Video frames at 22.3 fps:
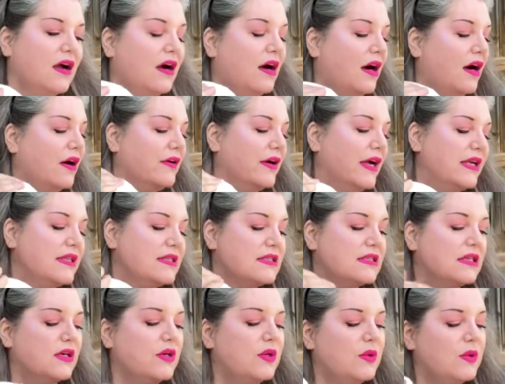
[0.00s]
All right,
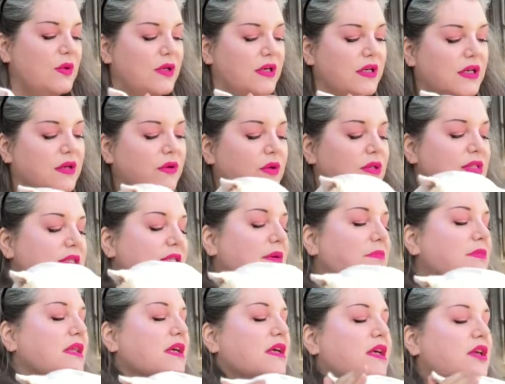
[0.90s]
so
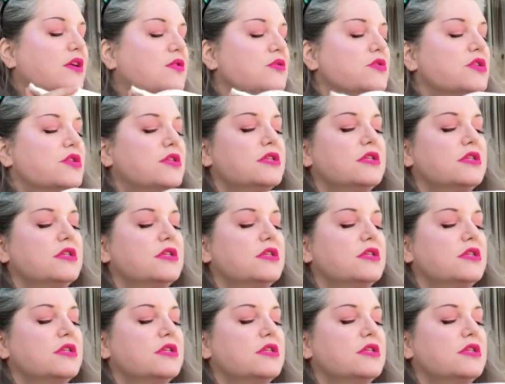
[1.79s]
something you should